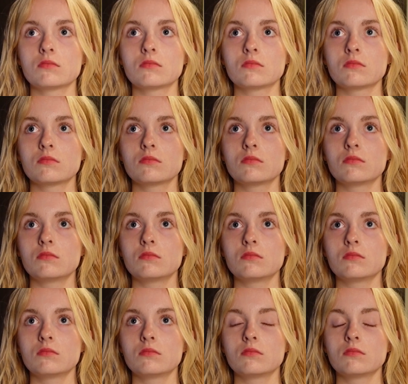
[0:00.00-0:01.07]

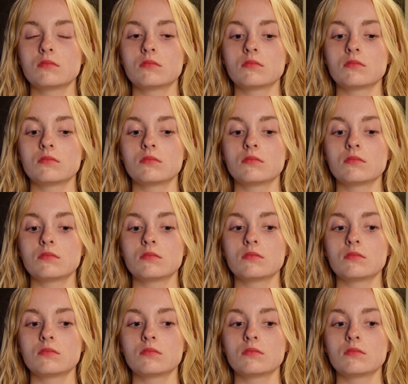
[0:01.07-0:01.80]
Nobody speaks.